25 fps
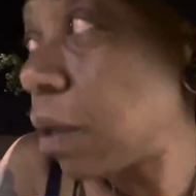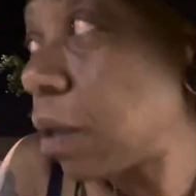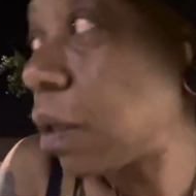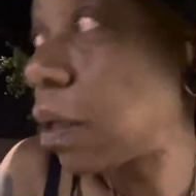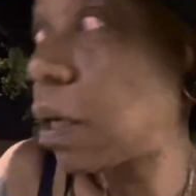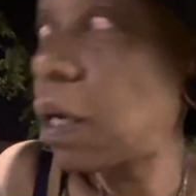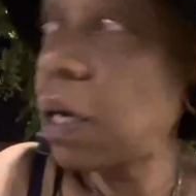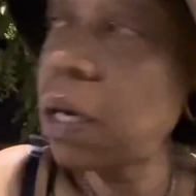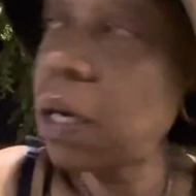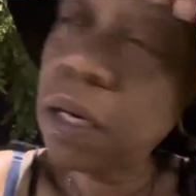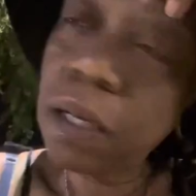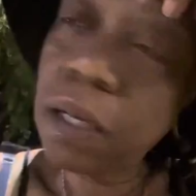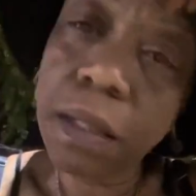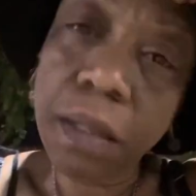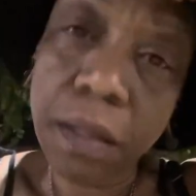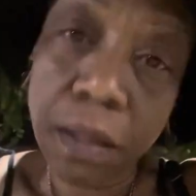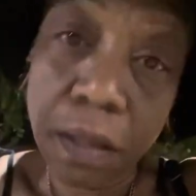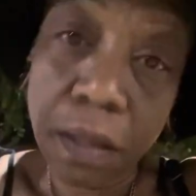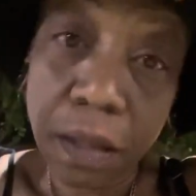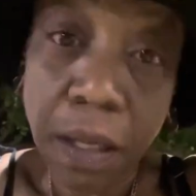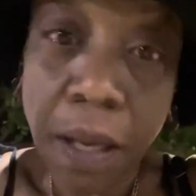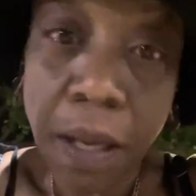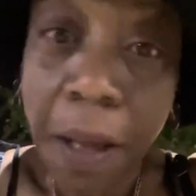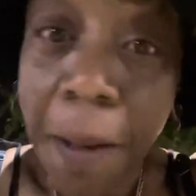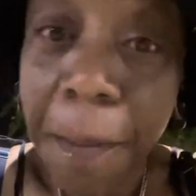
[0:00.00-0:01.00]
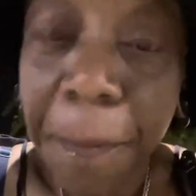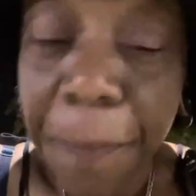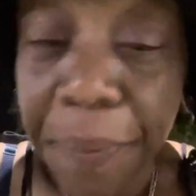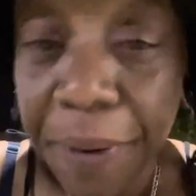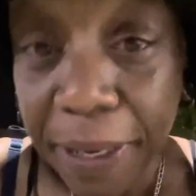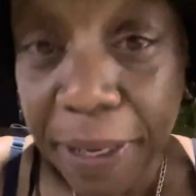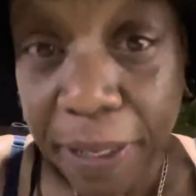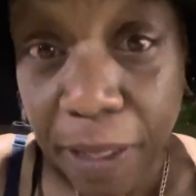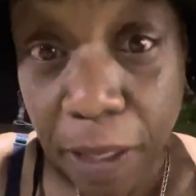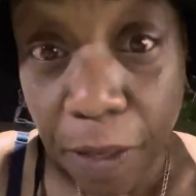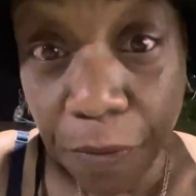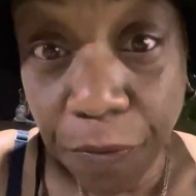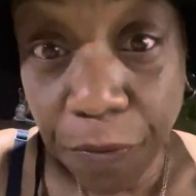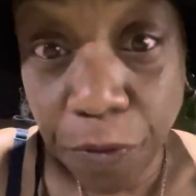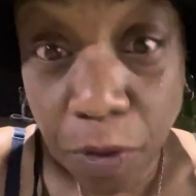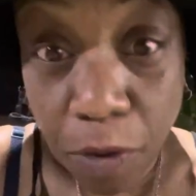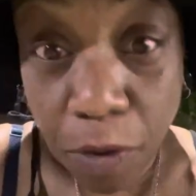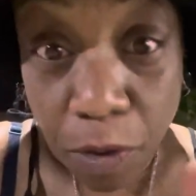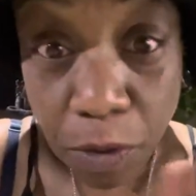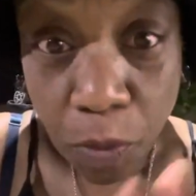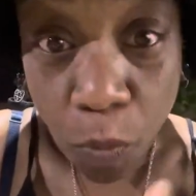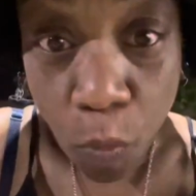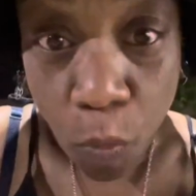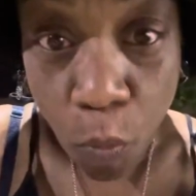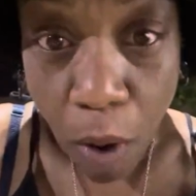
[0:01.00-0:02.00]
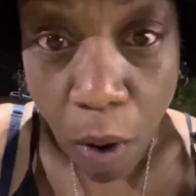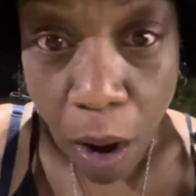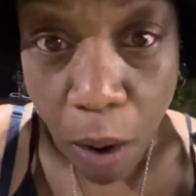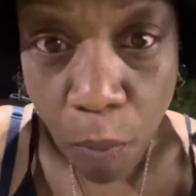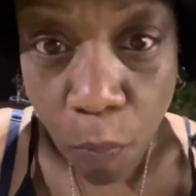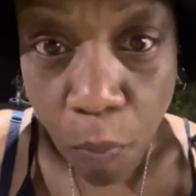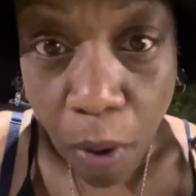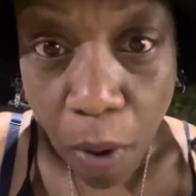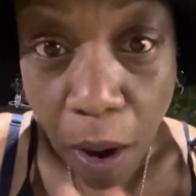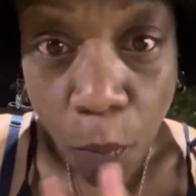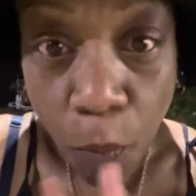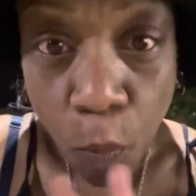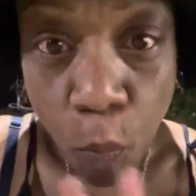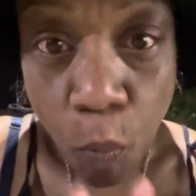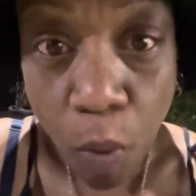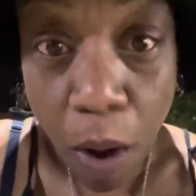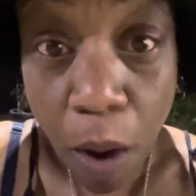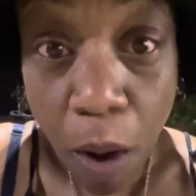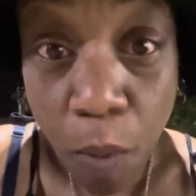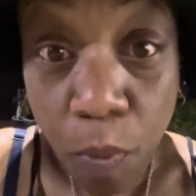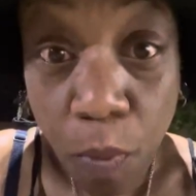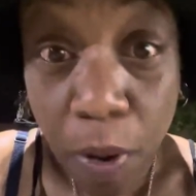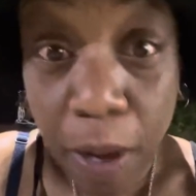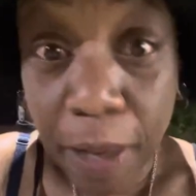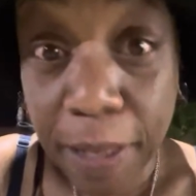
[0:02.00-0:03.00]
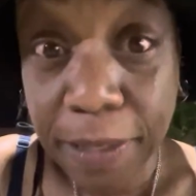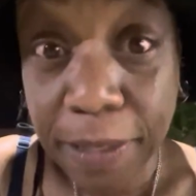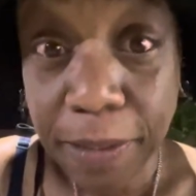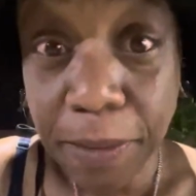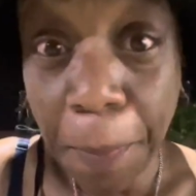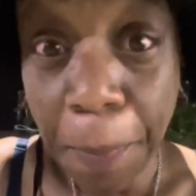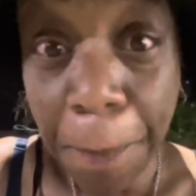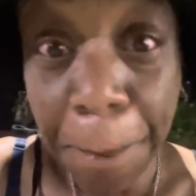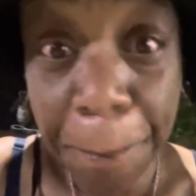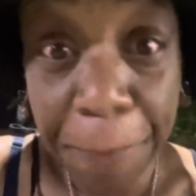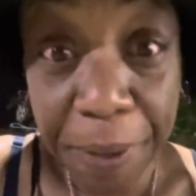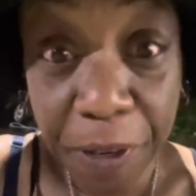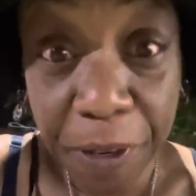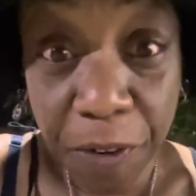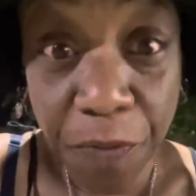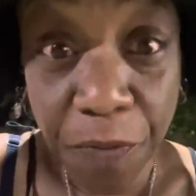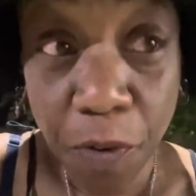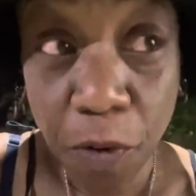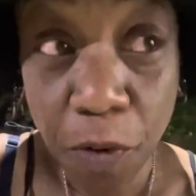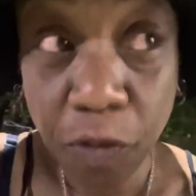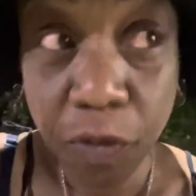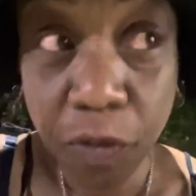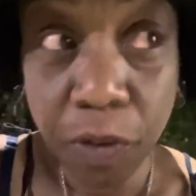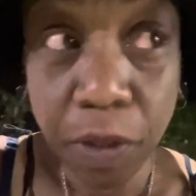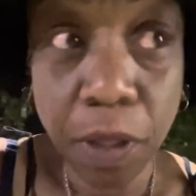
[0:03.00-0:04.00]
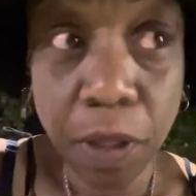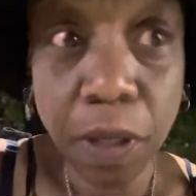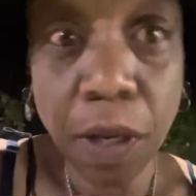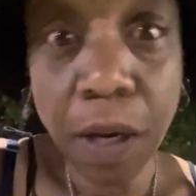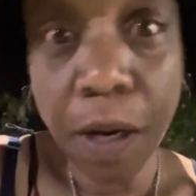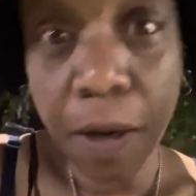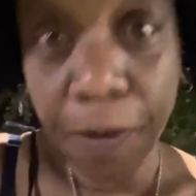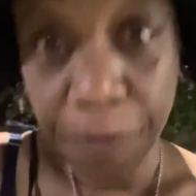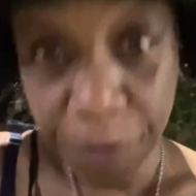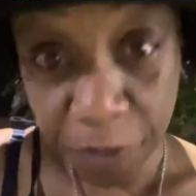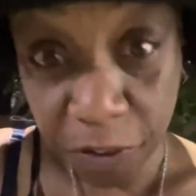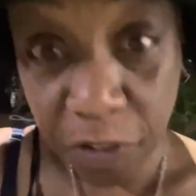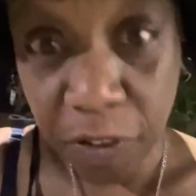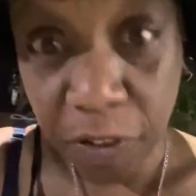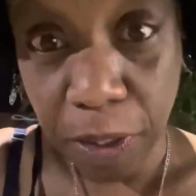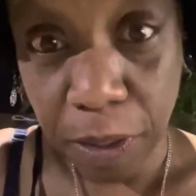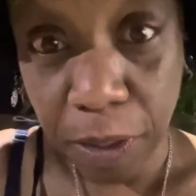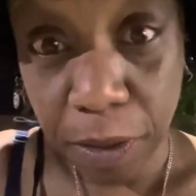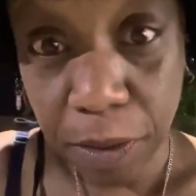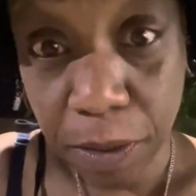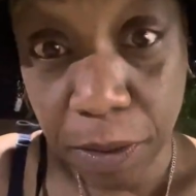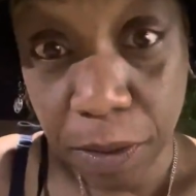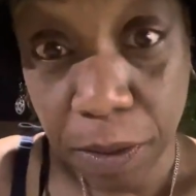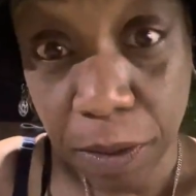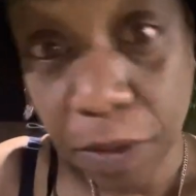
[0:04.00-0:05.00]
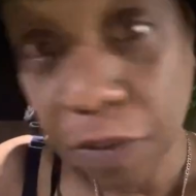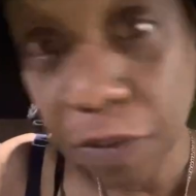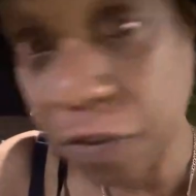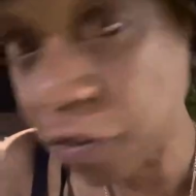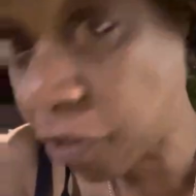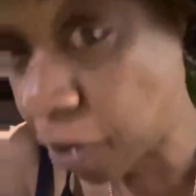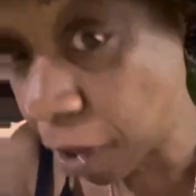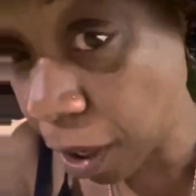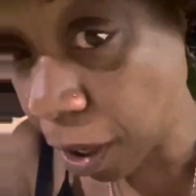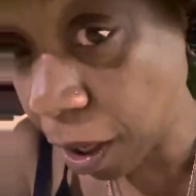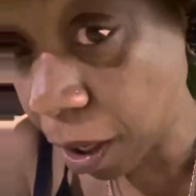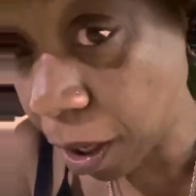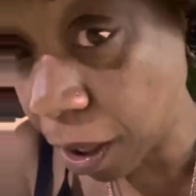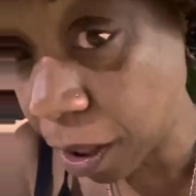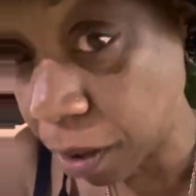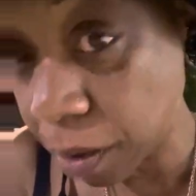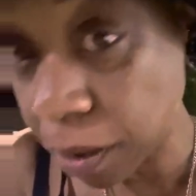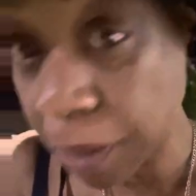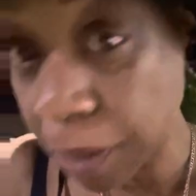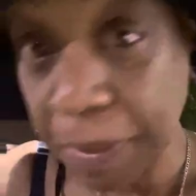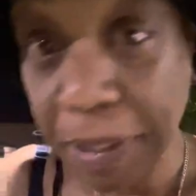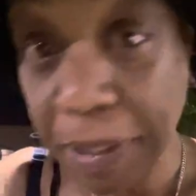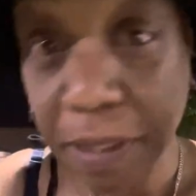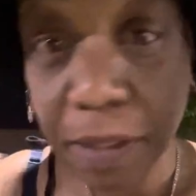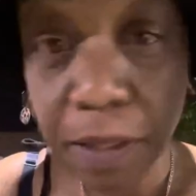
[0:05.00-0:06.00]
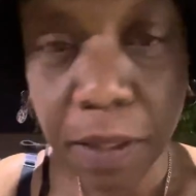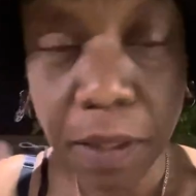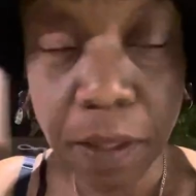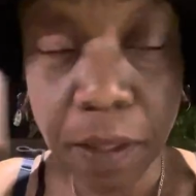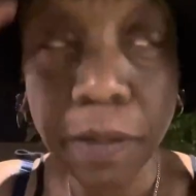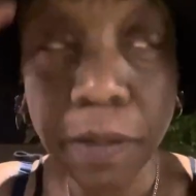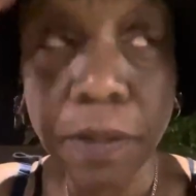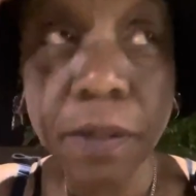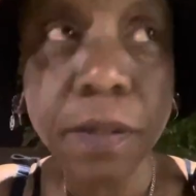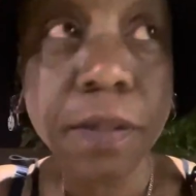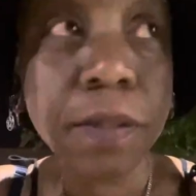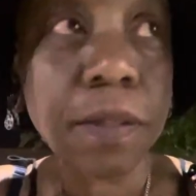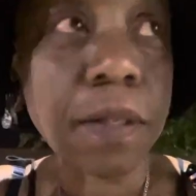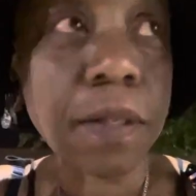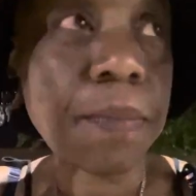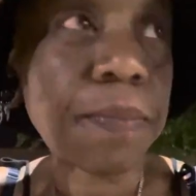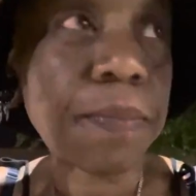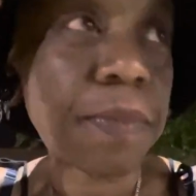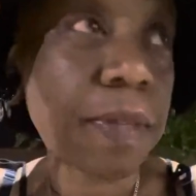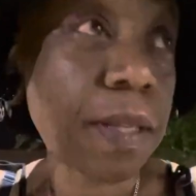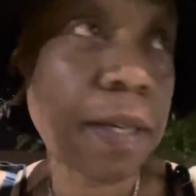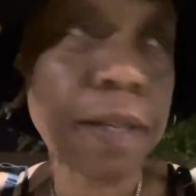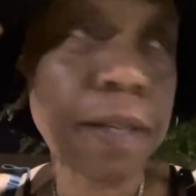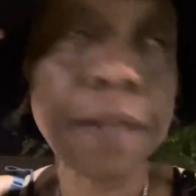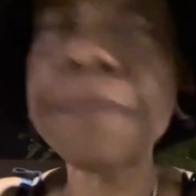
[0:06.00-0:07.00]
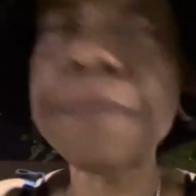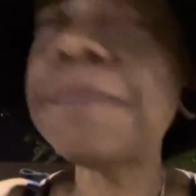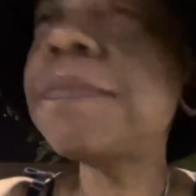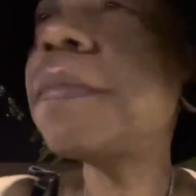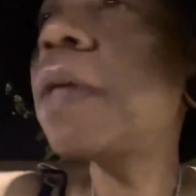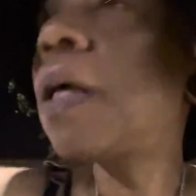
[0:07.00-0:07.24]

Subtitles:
God. But if you go to Wawa, Wawa is the better version of Sheetz. Child, let me tell you something.